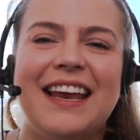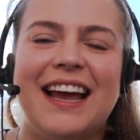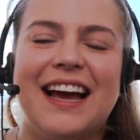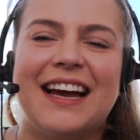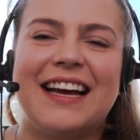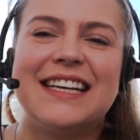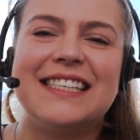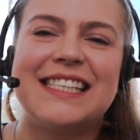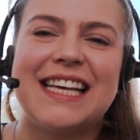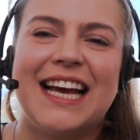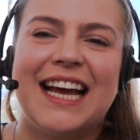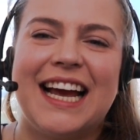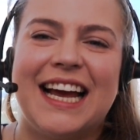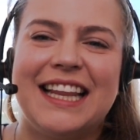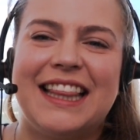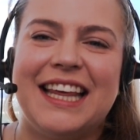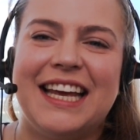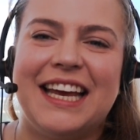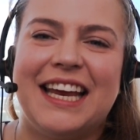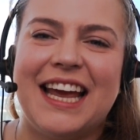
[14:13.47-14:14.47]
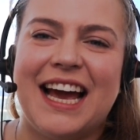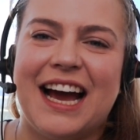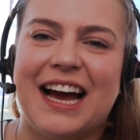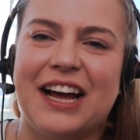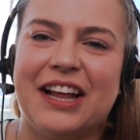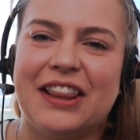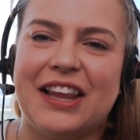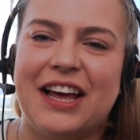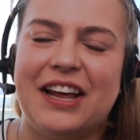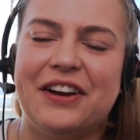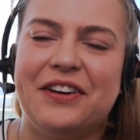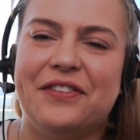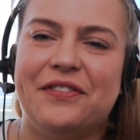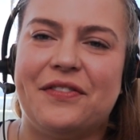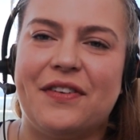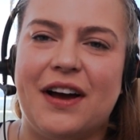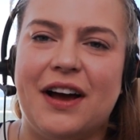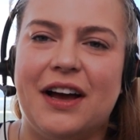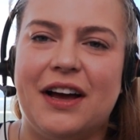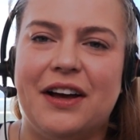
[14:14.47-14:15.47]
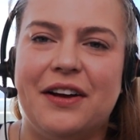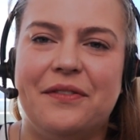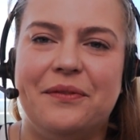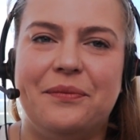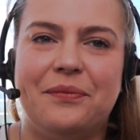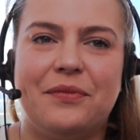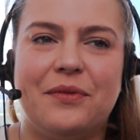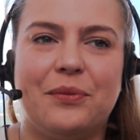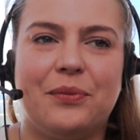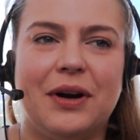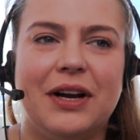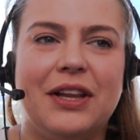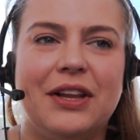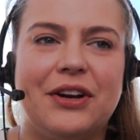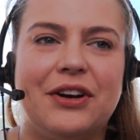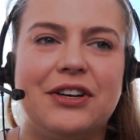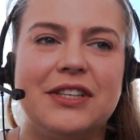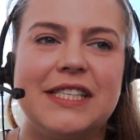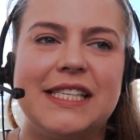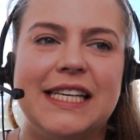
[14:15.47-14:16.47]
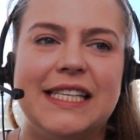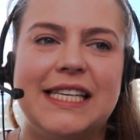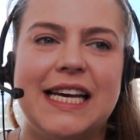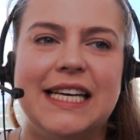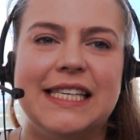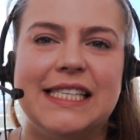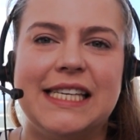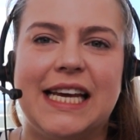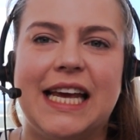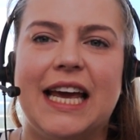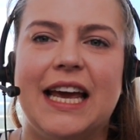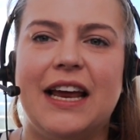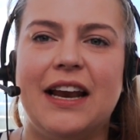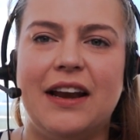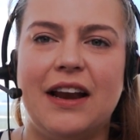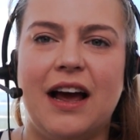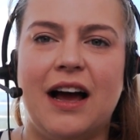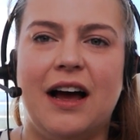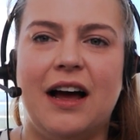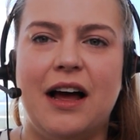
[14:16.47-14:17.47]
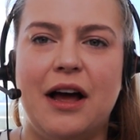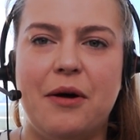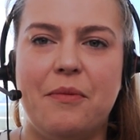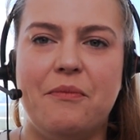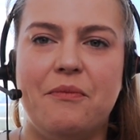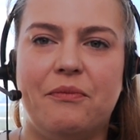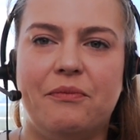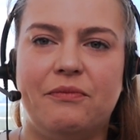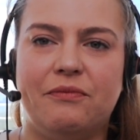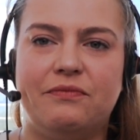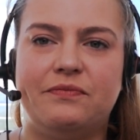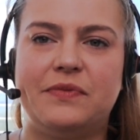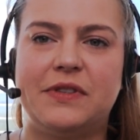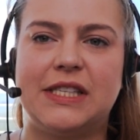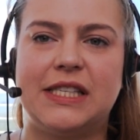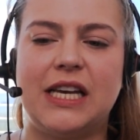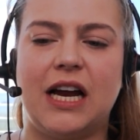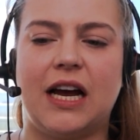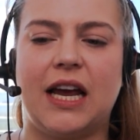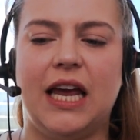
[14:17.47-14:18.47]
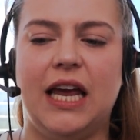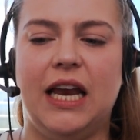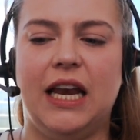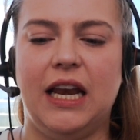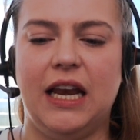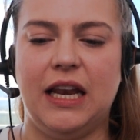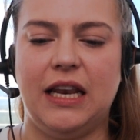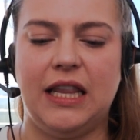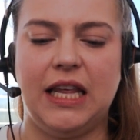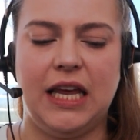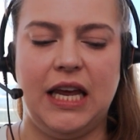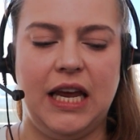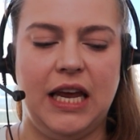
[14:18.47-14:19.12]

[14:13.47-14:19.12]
Yeah, because I think, a lot of realtors, they tend to get stuck in